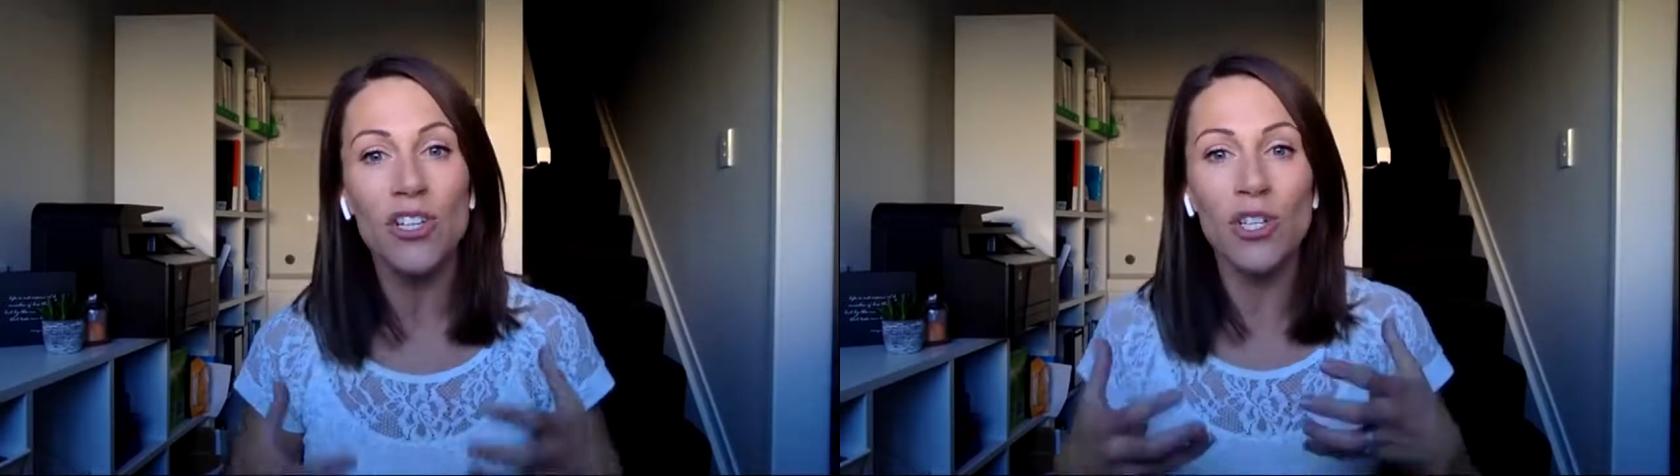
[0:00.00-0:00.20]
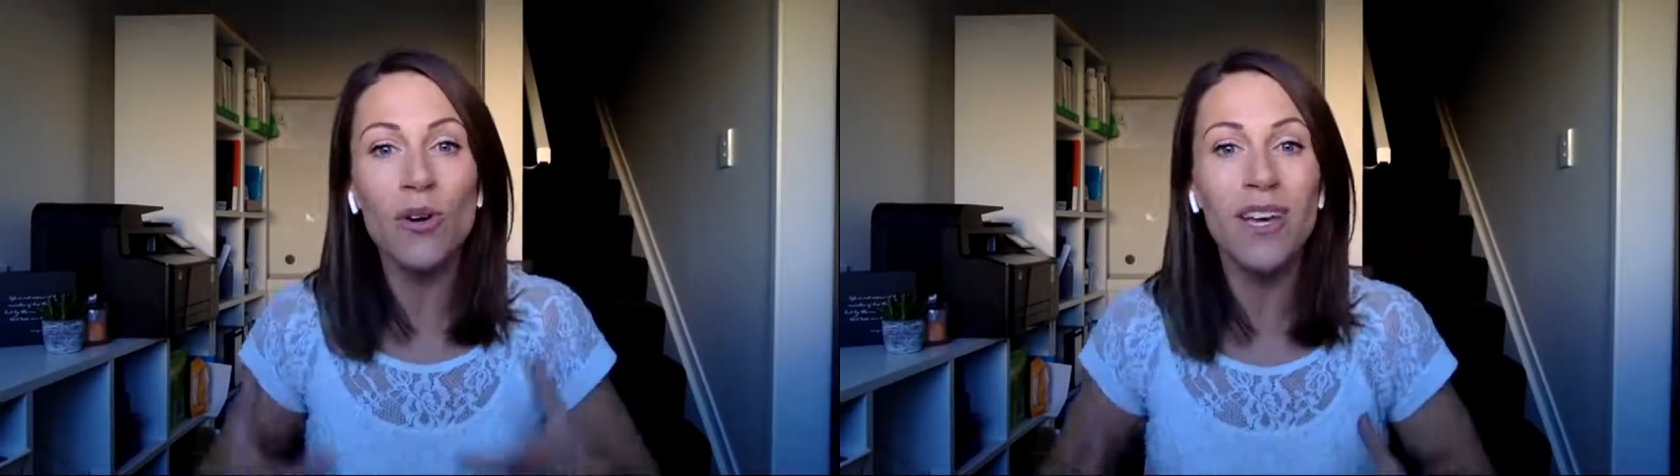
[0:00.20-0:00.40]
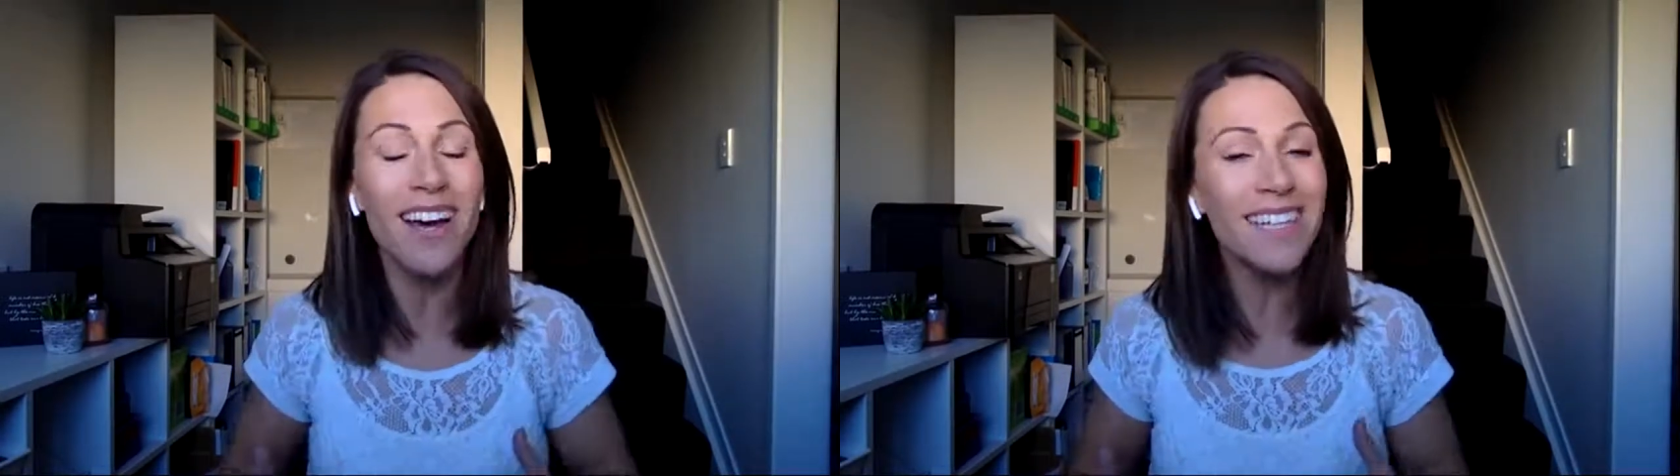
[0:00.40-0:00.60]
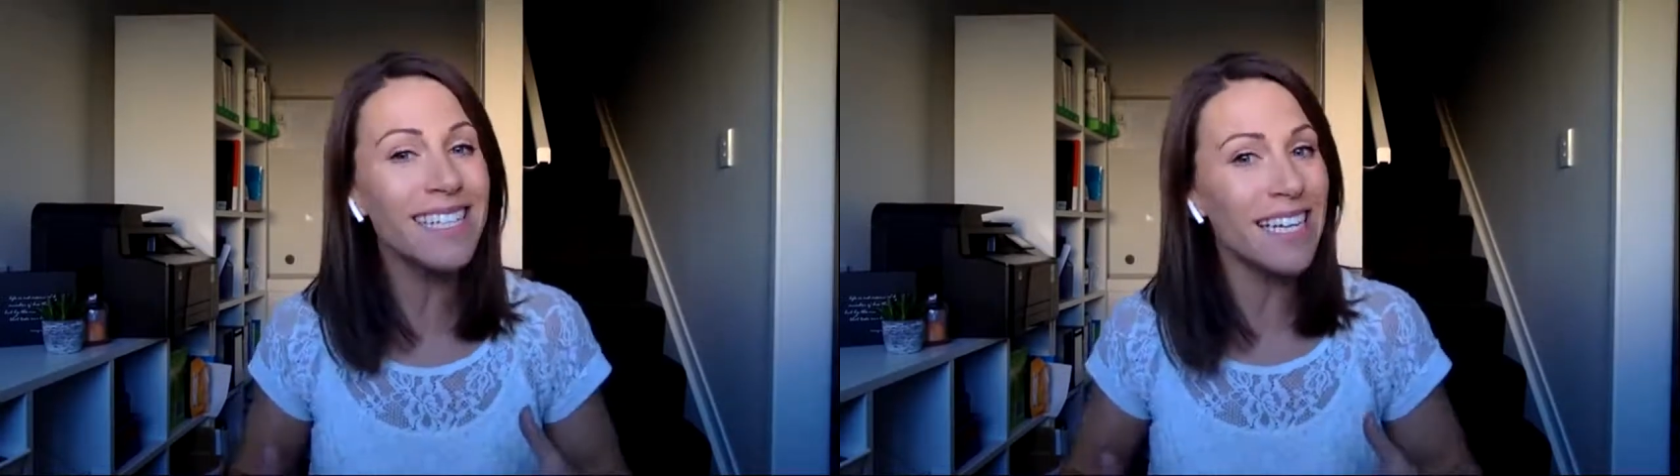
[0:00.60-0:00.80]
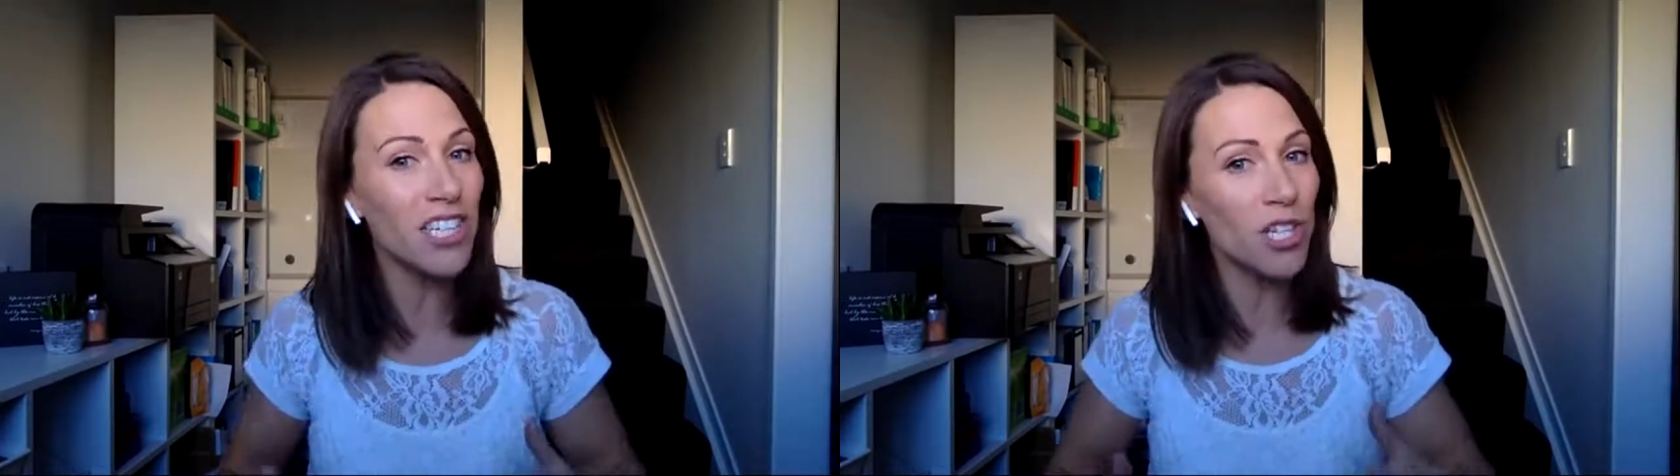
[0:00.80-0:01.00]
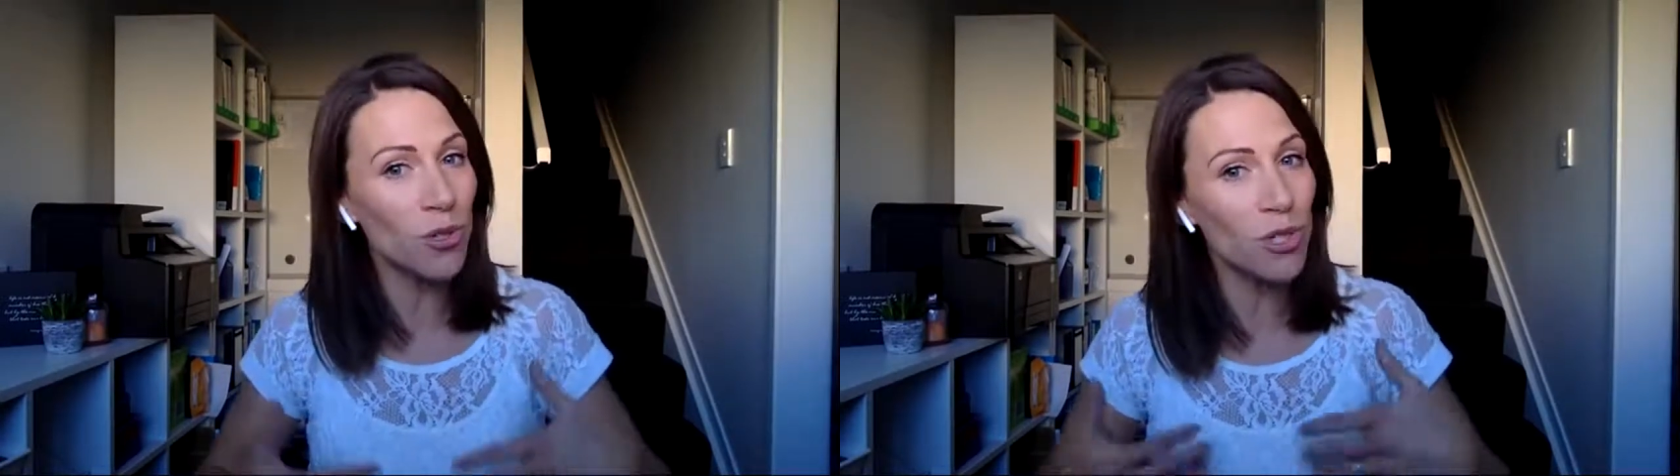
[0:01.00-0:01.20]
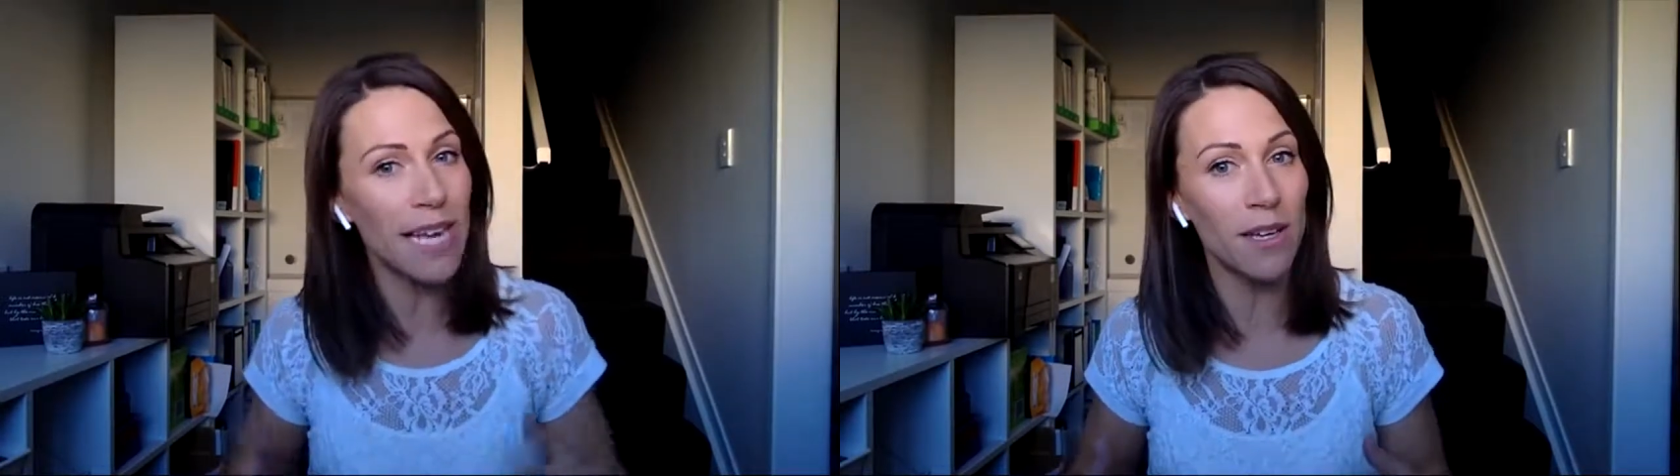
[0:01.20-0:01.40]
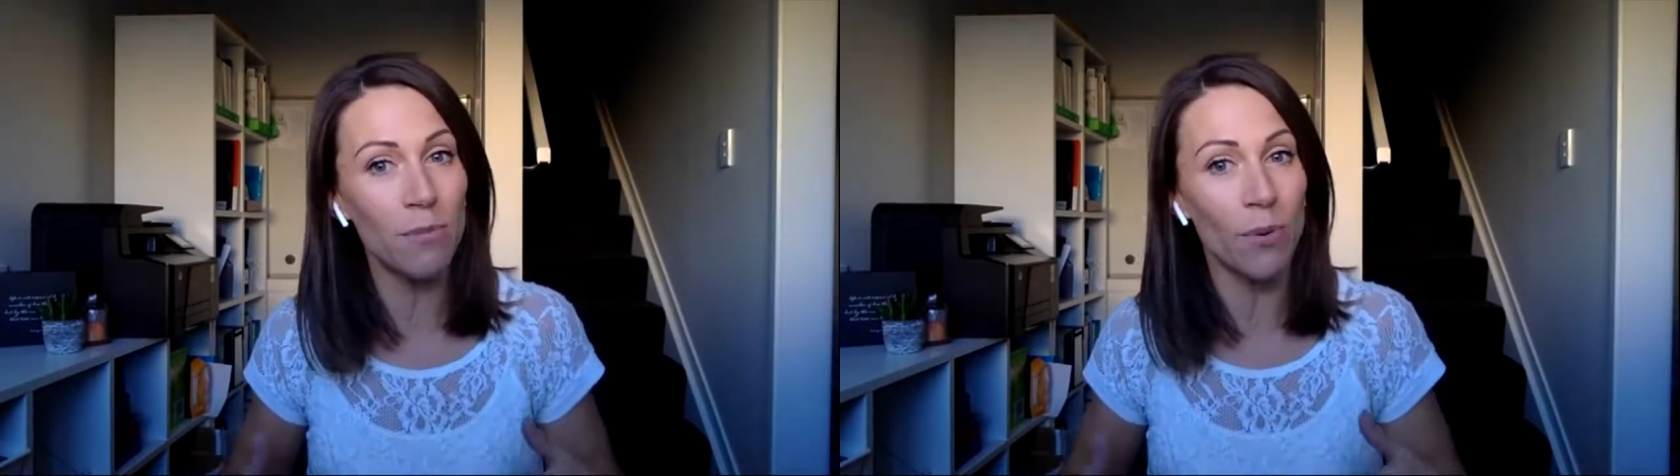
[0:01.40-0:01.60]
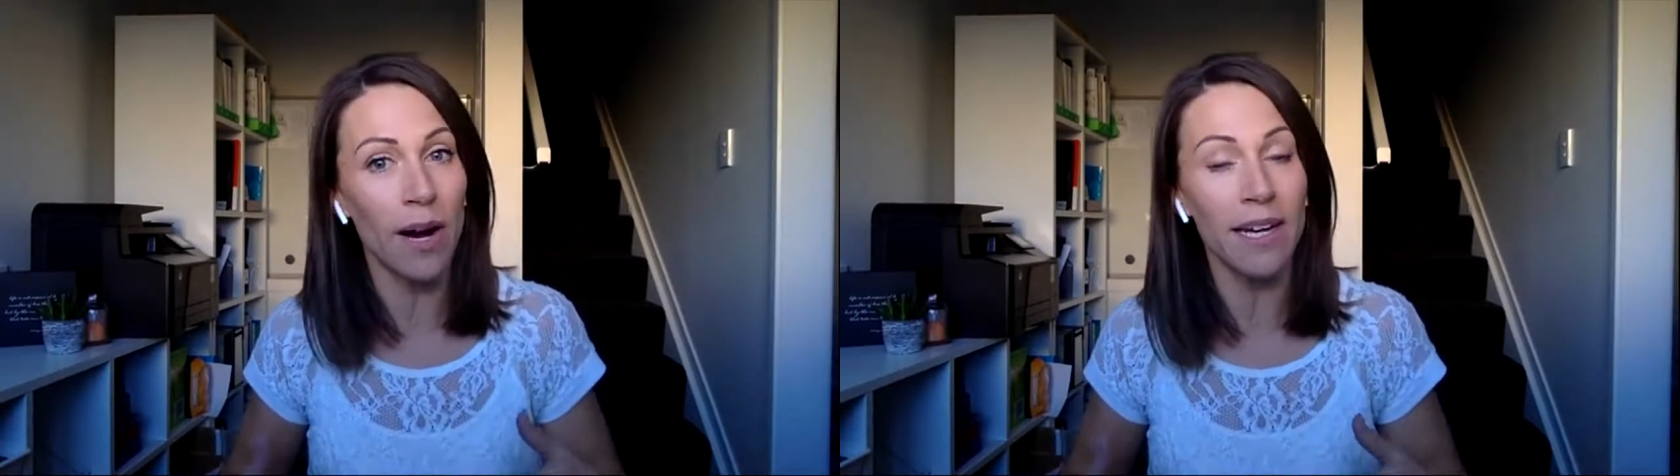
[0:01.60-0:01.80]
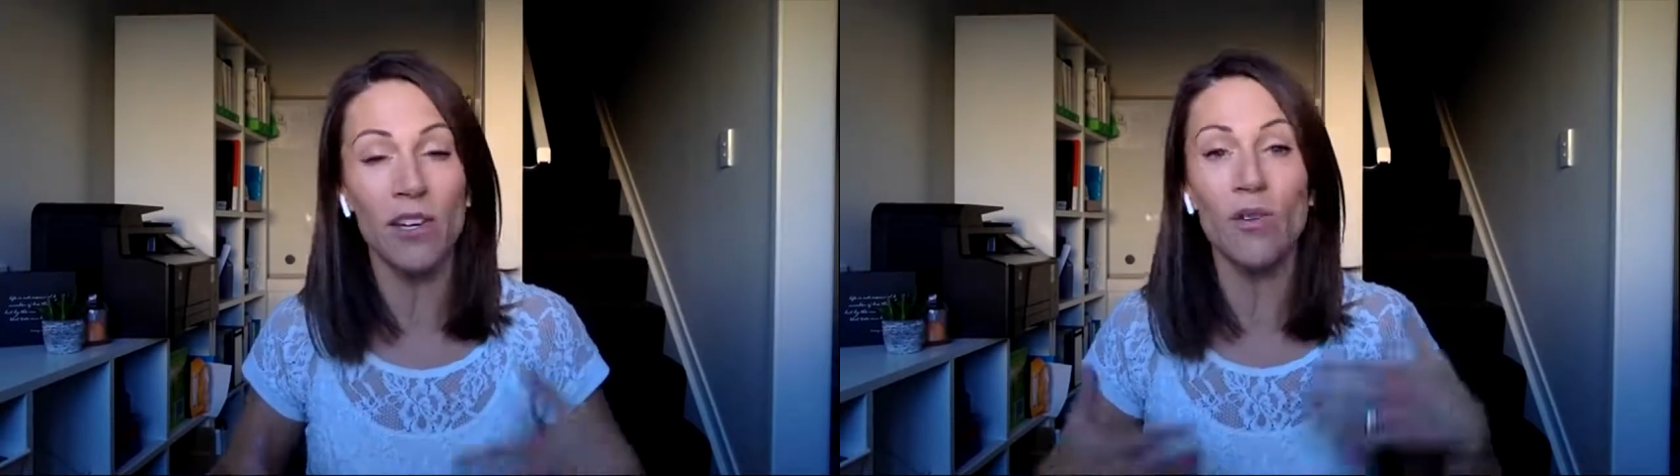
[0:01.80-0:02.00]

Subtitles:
So your gut is actually your second brain,